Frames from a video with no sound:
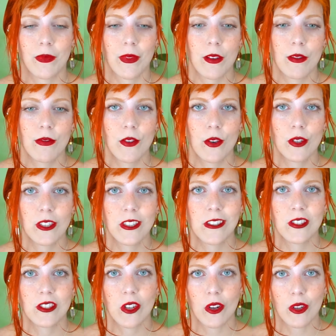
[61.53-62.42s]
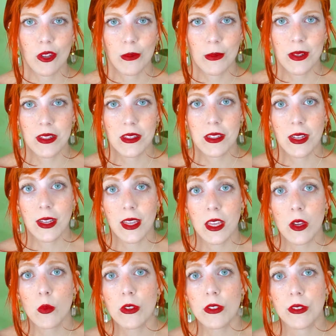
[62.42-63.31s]
forging documents, and
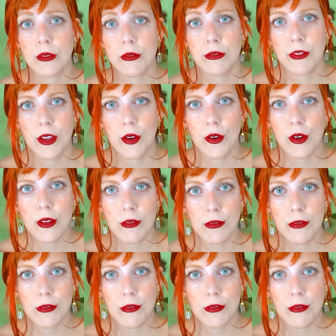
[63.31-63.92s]
he was very,